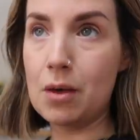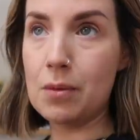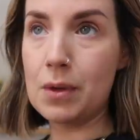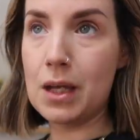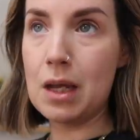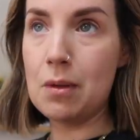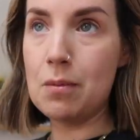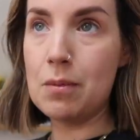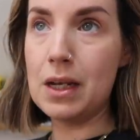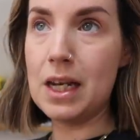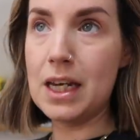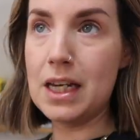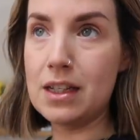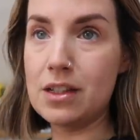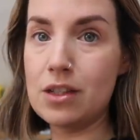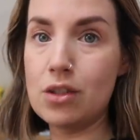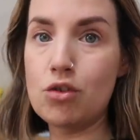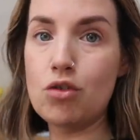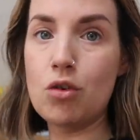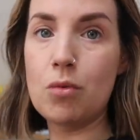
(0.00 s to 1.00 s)
up Gabe
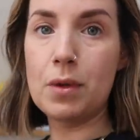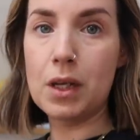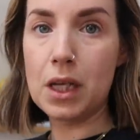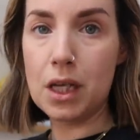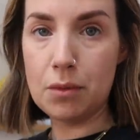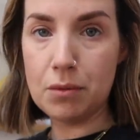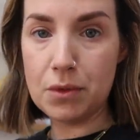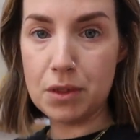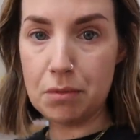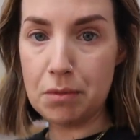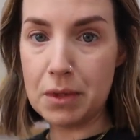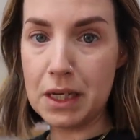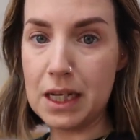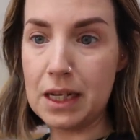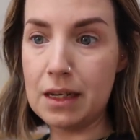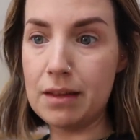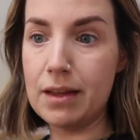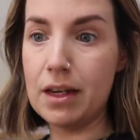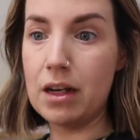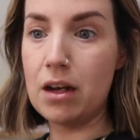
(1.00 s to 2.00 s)
later, dropping him to me,
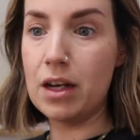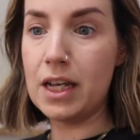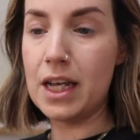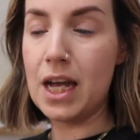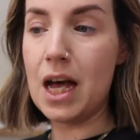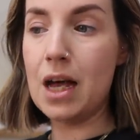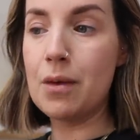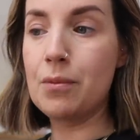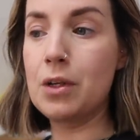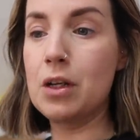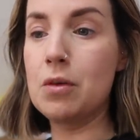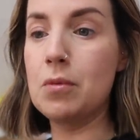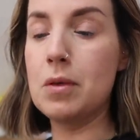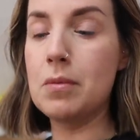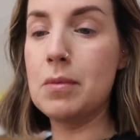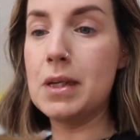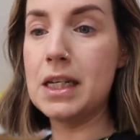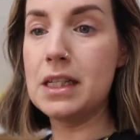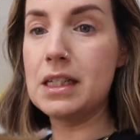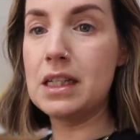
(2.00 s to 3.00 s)
and then I am going to be
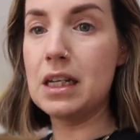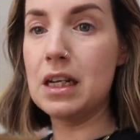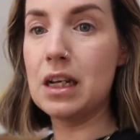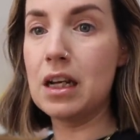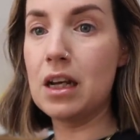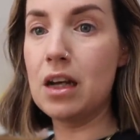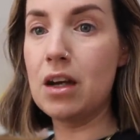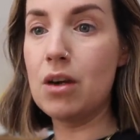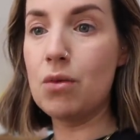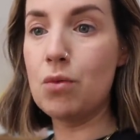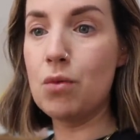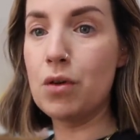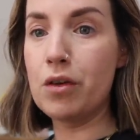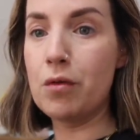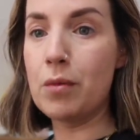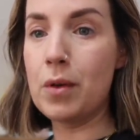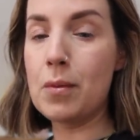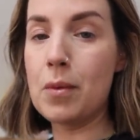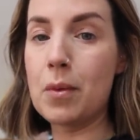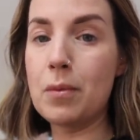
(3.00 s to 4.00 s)
meeting one of
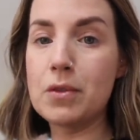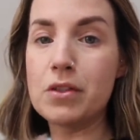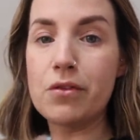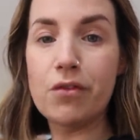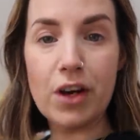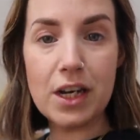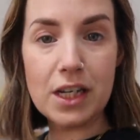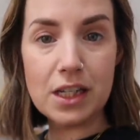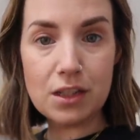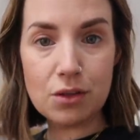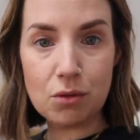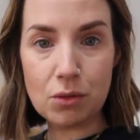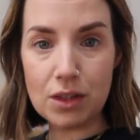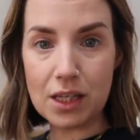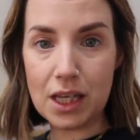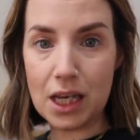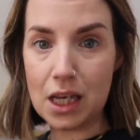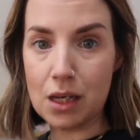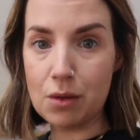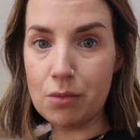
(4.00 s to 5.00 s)
my mum's friends with
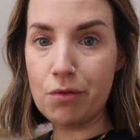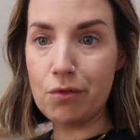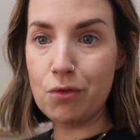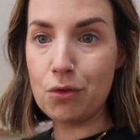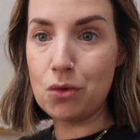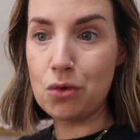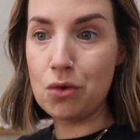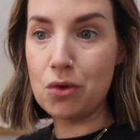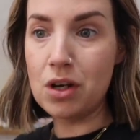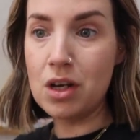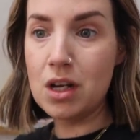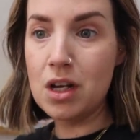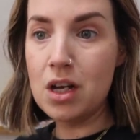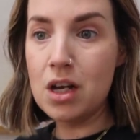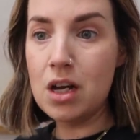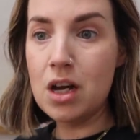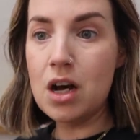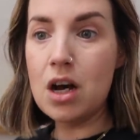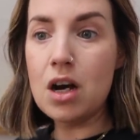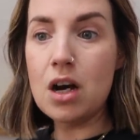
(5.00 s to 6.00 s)
Gabe for
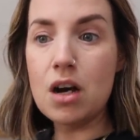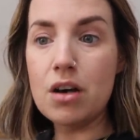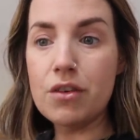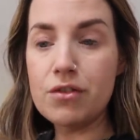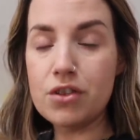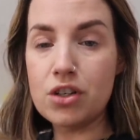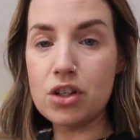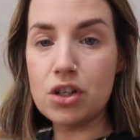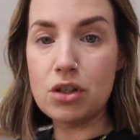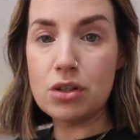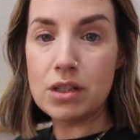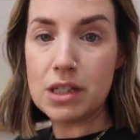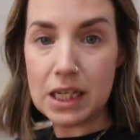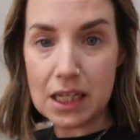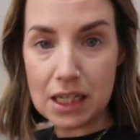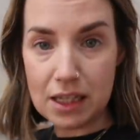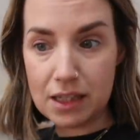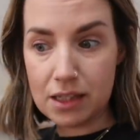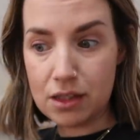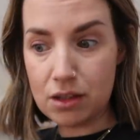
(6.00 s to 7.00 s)
afternoon
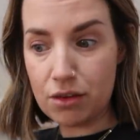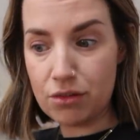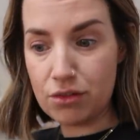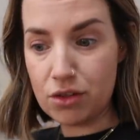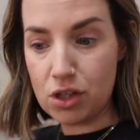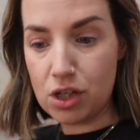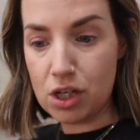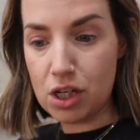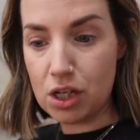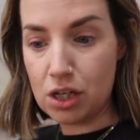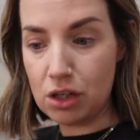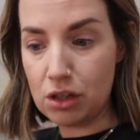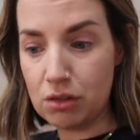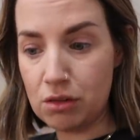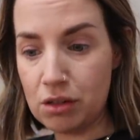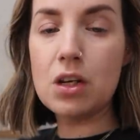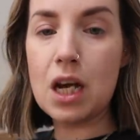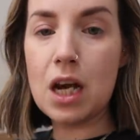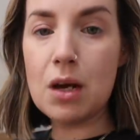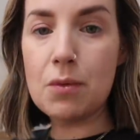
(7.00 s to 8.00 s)
tea this afternoon. I don't
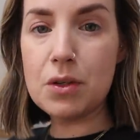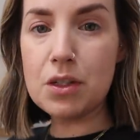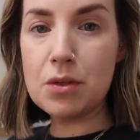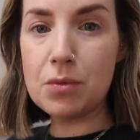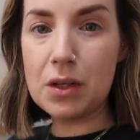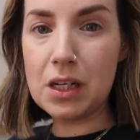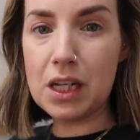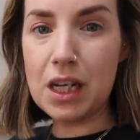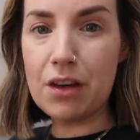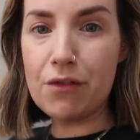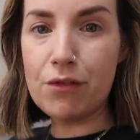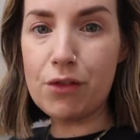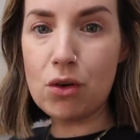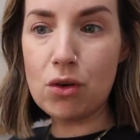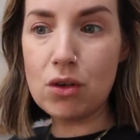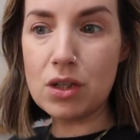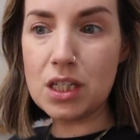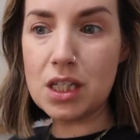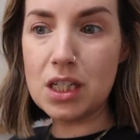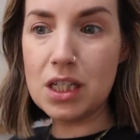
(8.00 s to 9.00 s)
know how much I'm going to get
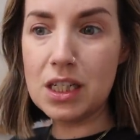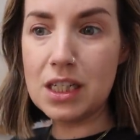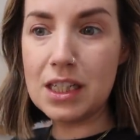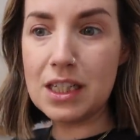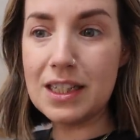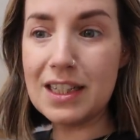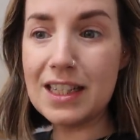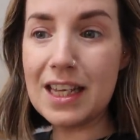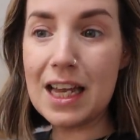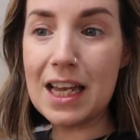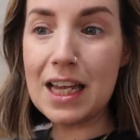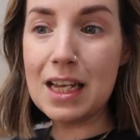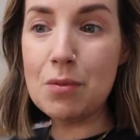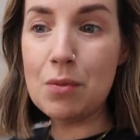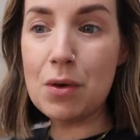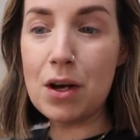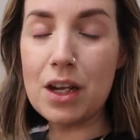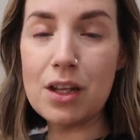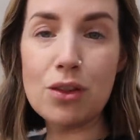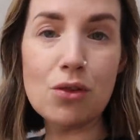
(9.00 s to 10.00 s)
vlogged today,
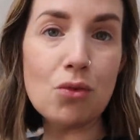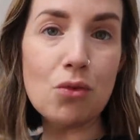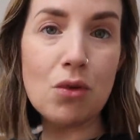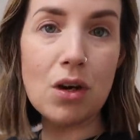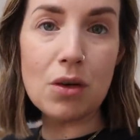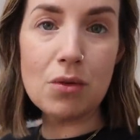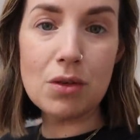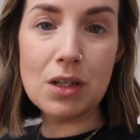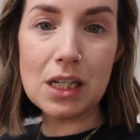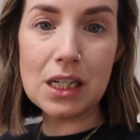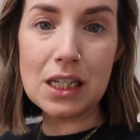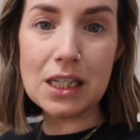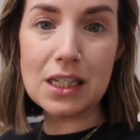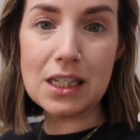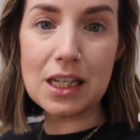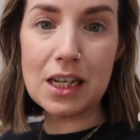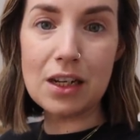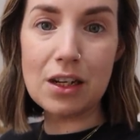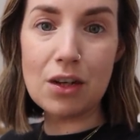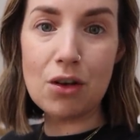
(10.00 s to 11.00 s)
but I thought I would at least
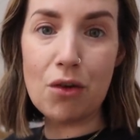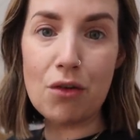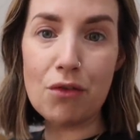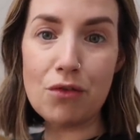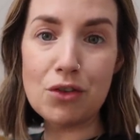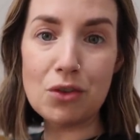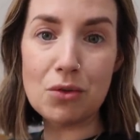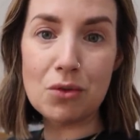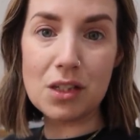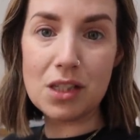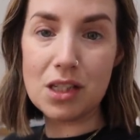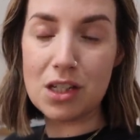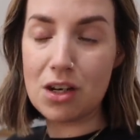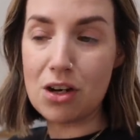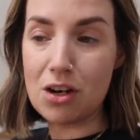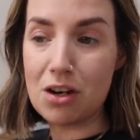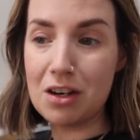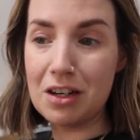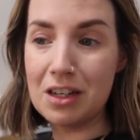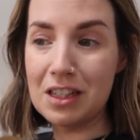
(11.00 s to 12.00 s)
get it off to a
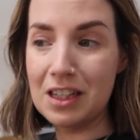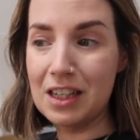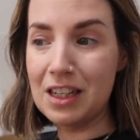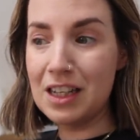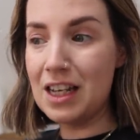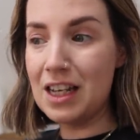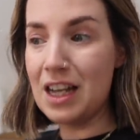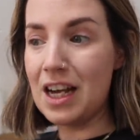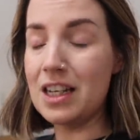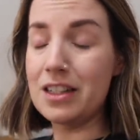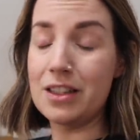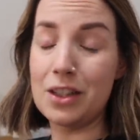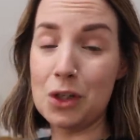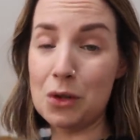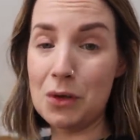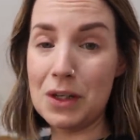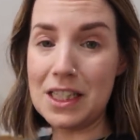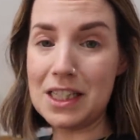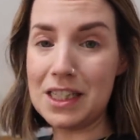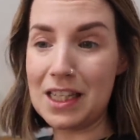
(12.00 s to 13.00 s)
start, as I
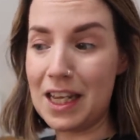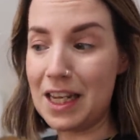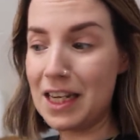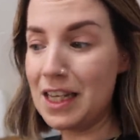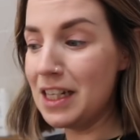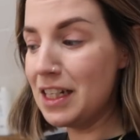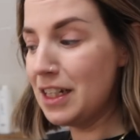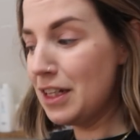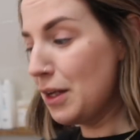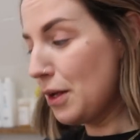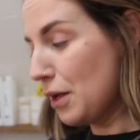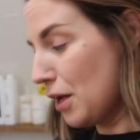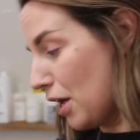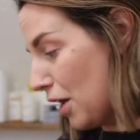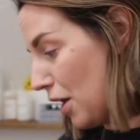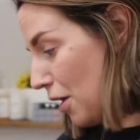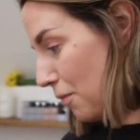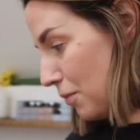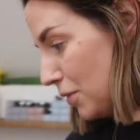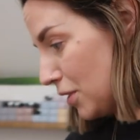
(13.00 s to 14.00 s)
always say.
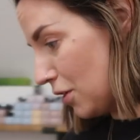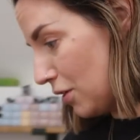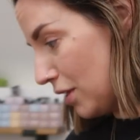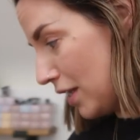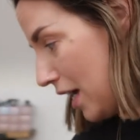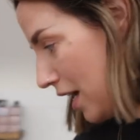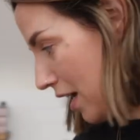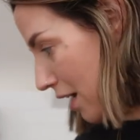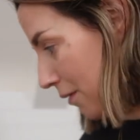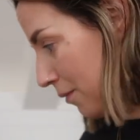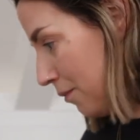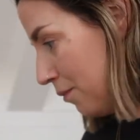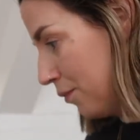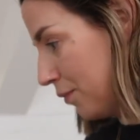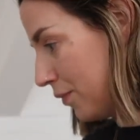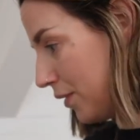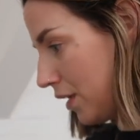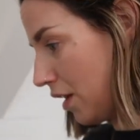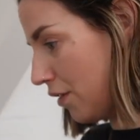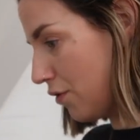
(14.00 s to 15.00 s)
So yeah,
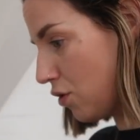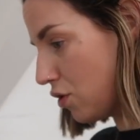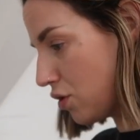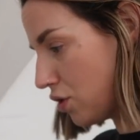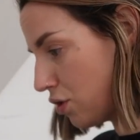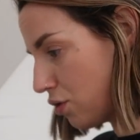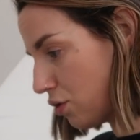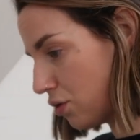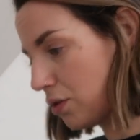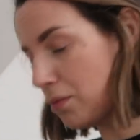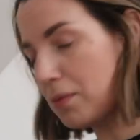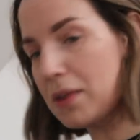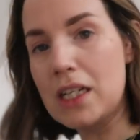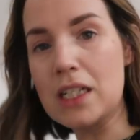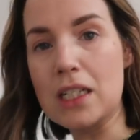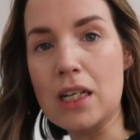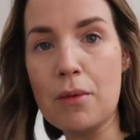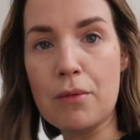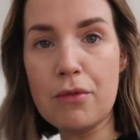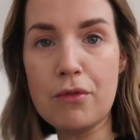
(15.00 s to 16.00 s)
I've got to sort some
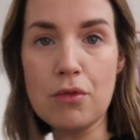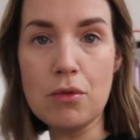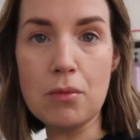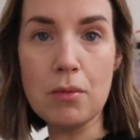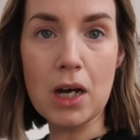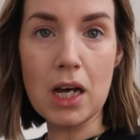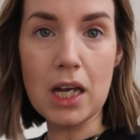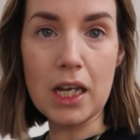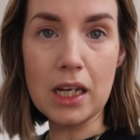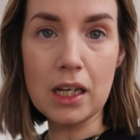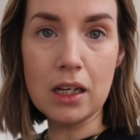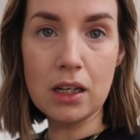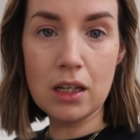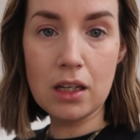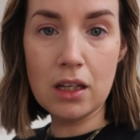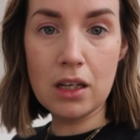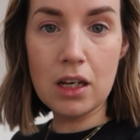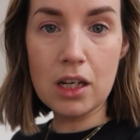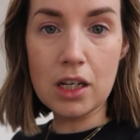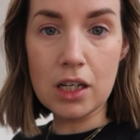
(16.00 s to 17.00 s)
things out before my
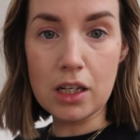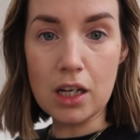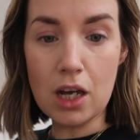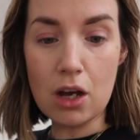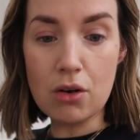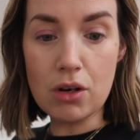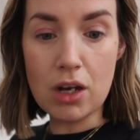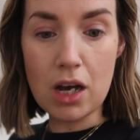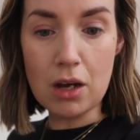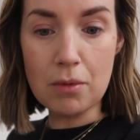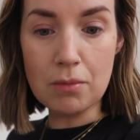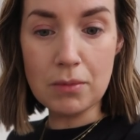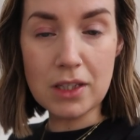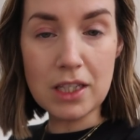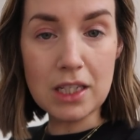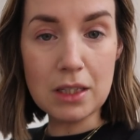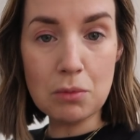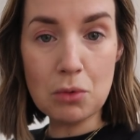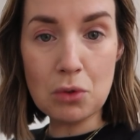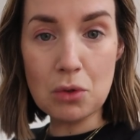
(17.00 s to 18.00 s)
girl comes
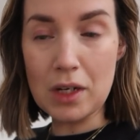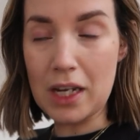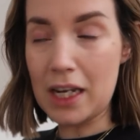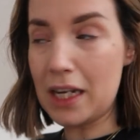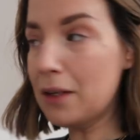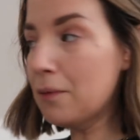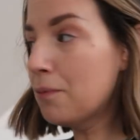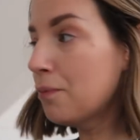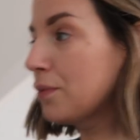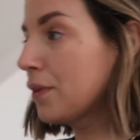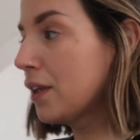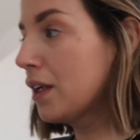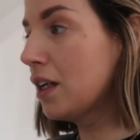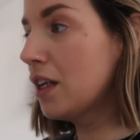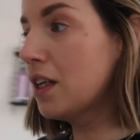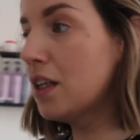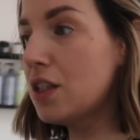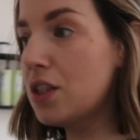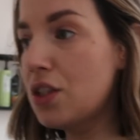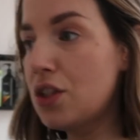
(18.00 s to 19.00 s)
this morning.
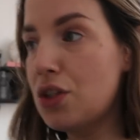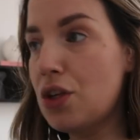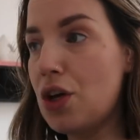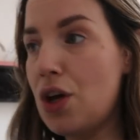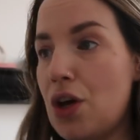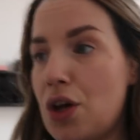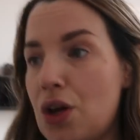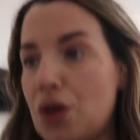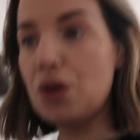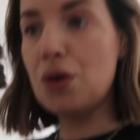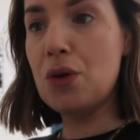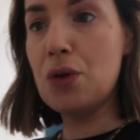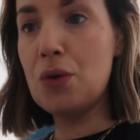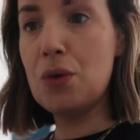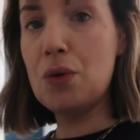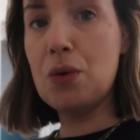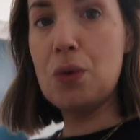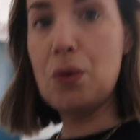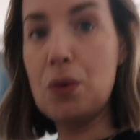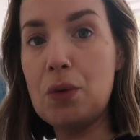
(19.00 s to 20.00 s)

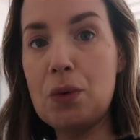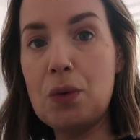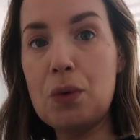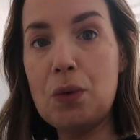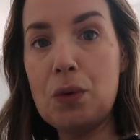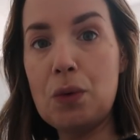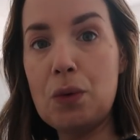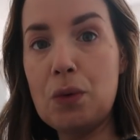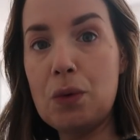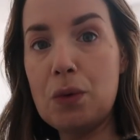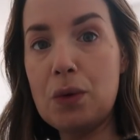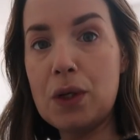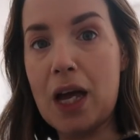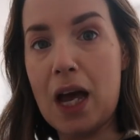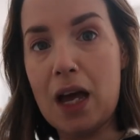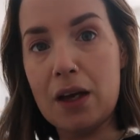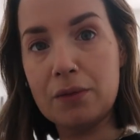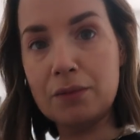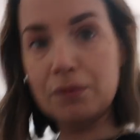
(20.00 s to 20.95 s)
So yeah.